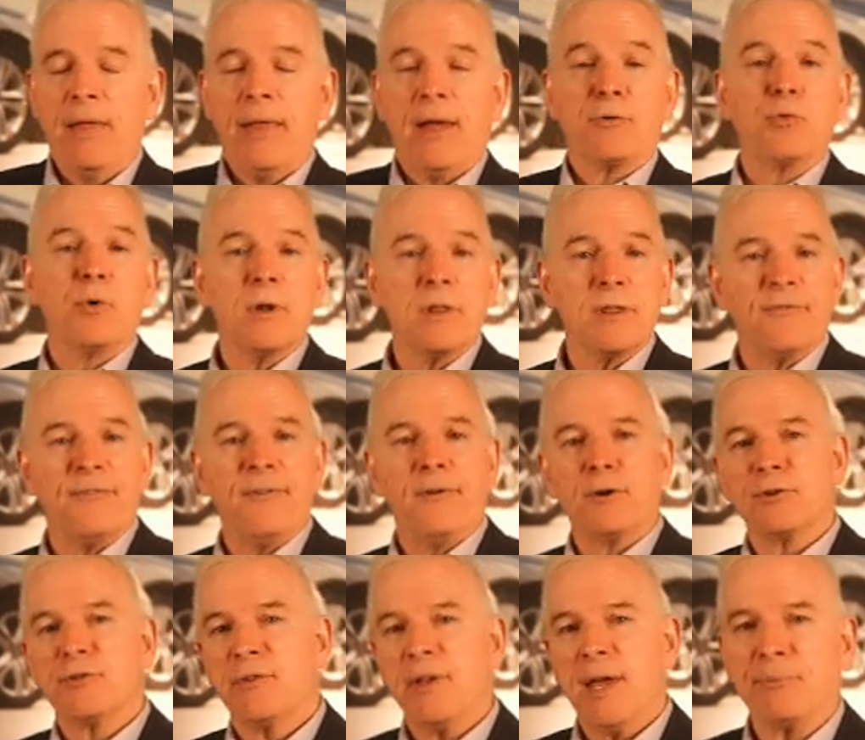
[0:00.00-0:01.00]
That's one of the
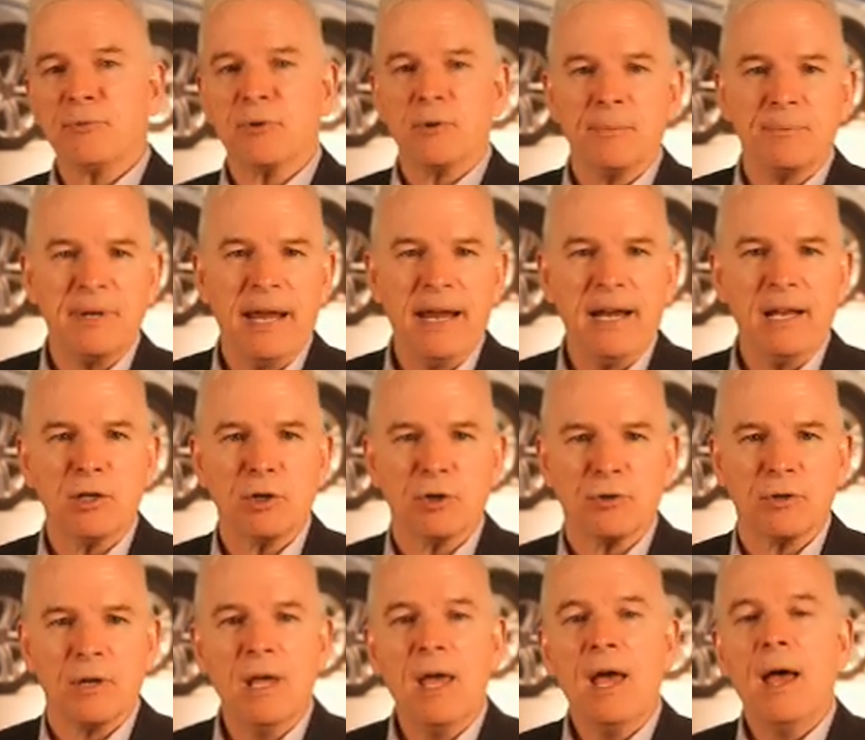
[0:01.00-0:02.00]
first steps in obtaining
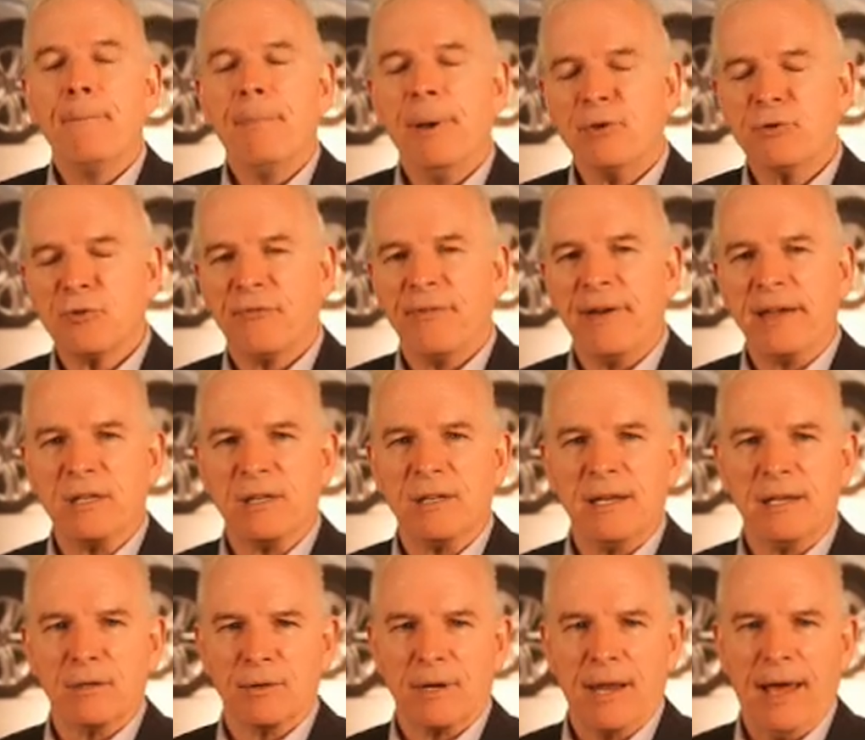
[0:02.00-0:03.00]
your Pennsylvania
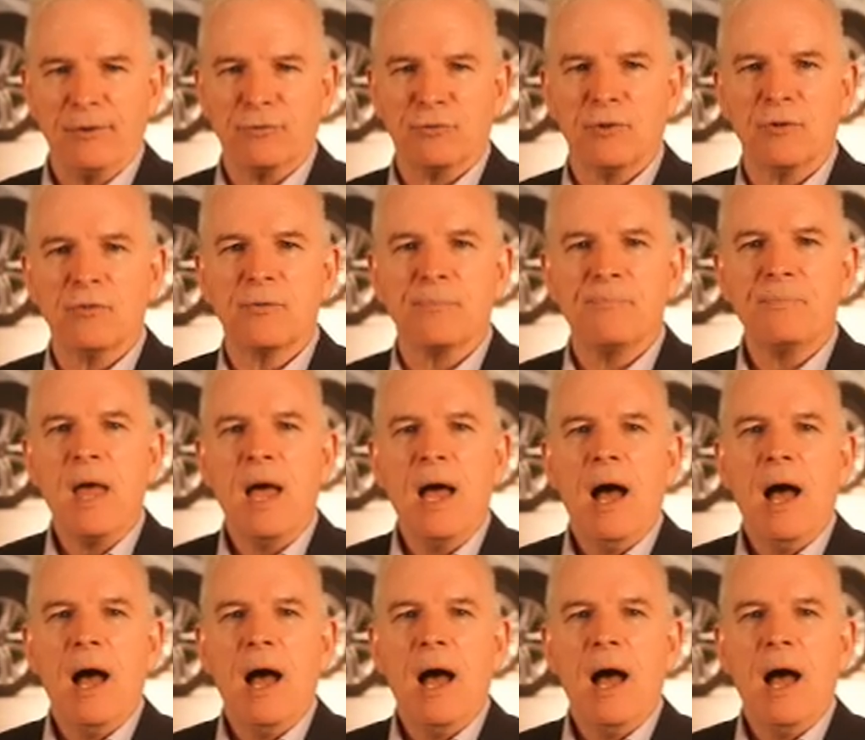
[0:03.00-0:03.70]
dealer license.